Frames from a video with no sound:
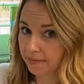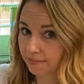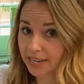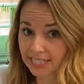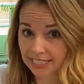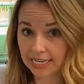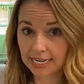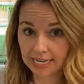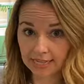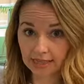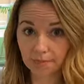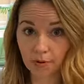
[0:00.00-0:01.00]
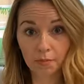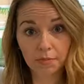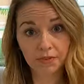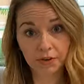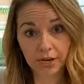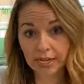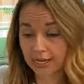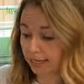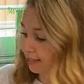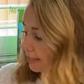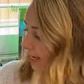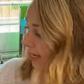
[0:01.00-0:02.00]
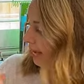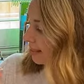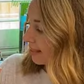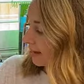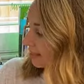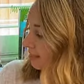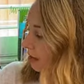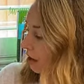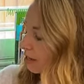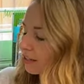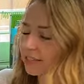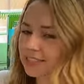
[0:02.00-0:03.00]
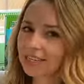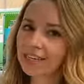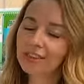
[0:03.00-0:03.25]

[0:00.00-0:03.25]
but it's hidden in the palm of your hand, and that is the heart.